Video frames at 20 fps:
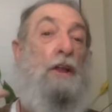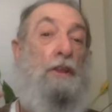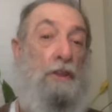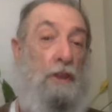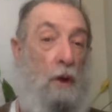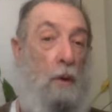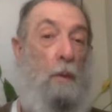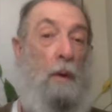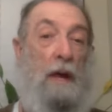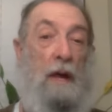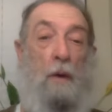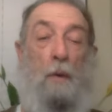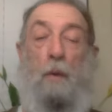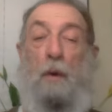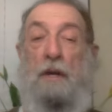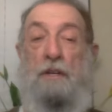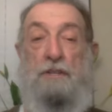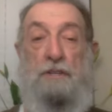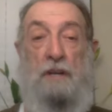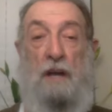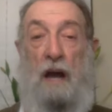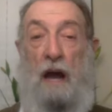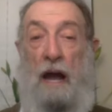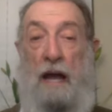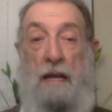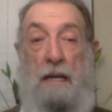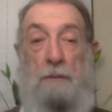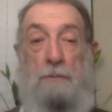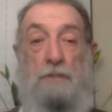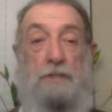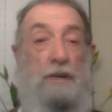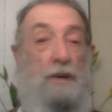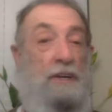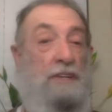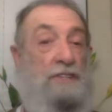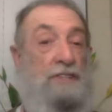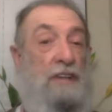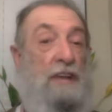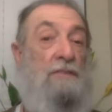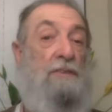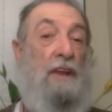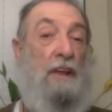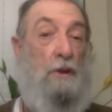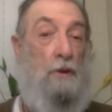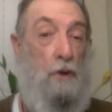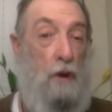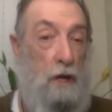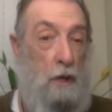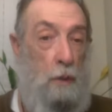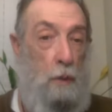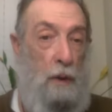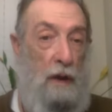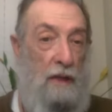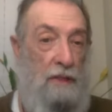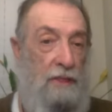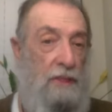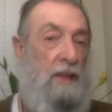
knowing which items you could safely cook with